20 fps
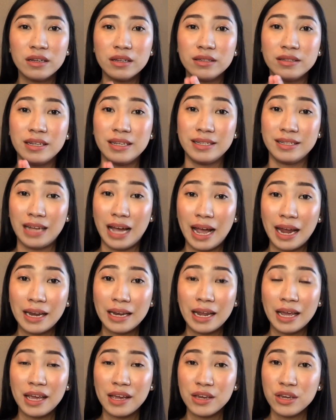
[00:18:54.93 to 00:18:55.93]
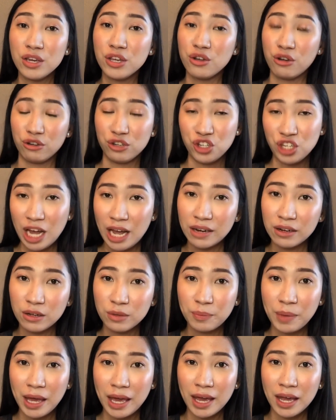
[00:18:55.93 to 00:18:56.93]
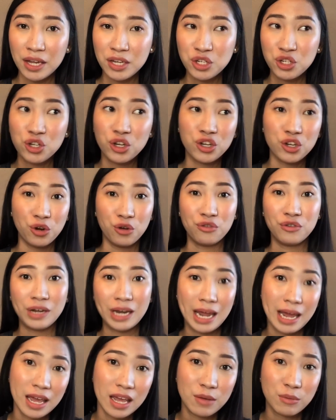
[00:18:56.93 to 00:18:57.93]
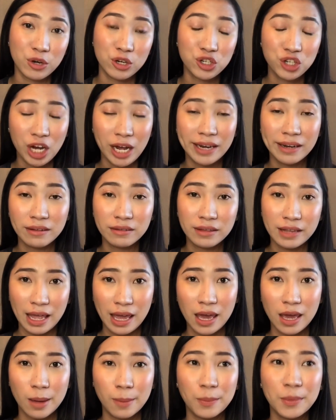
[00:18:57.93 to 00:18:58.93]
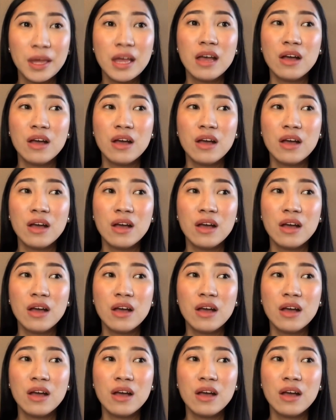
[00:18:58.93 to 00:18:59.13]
designing your channel page, your name, your channel name,